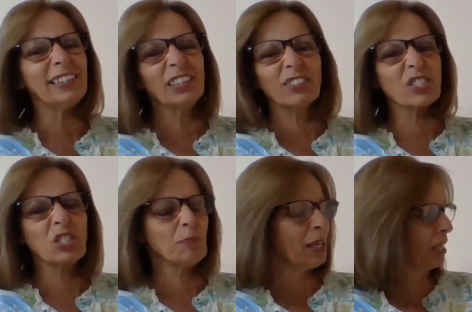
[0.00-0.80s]
It looks
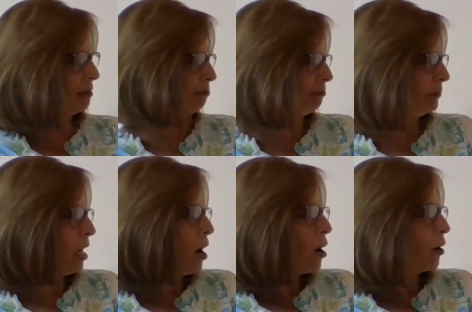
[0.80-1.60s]
too big.
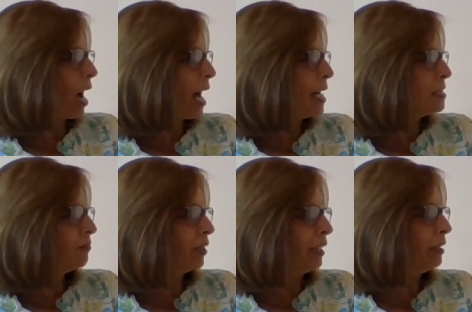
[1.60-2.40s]
Her eyes
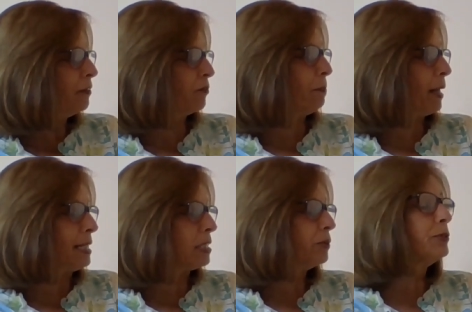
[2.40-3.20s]
flit from
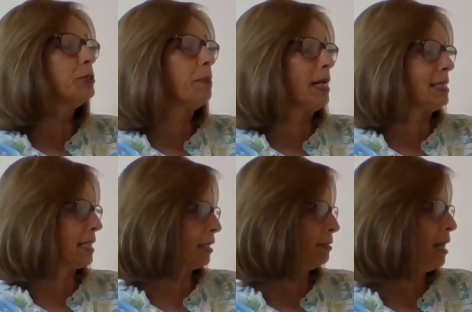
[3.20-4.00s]
bicycle to
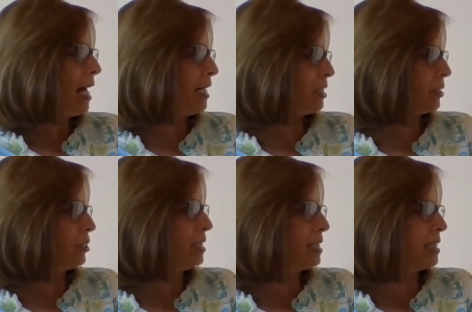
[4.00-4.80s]
bicycle until
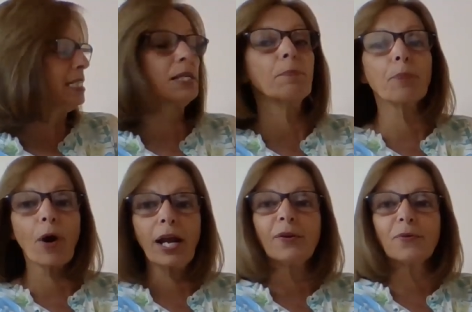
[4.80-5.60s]
she sees a
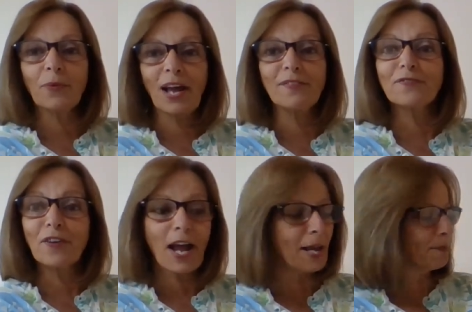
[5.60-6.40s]
bright red
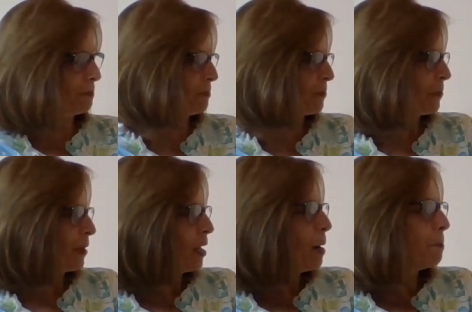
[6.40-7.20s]
frame.
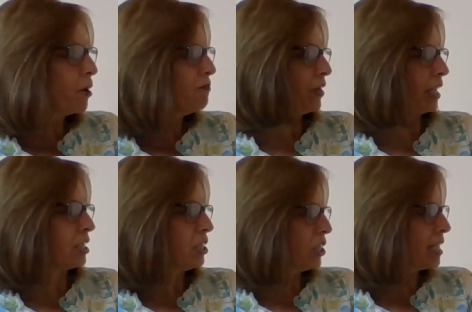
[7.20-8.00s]

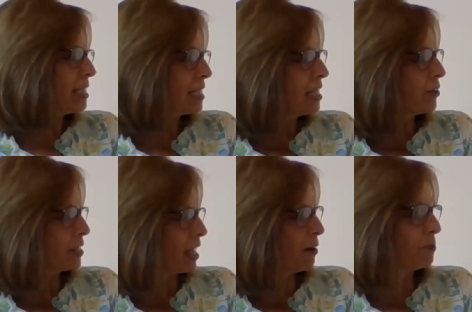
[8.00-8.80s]
Perfect! She can see
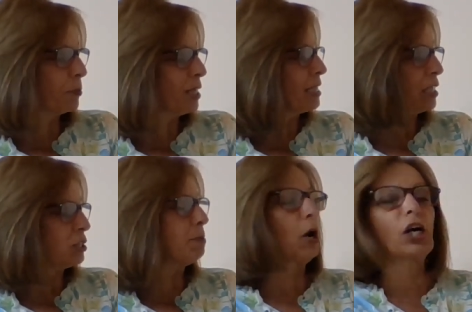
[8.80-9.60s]
herself breezing
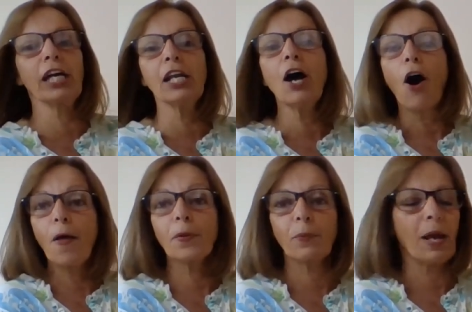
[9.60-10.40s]
to market
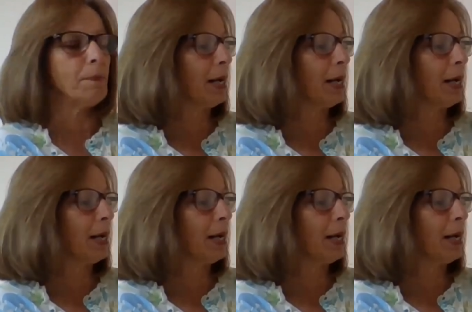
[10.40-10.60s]
on the red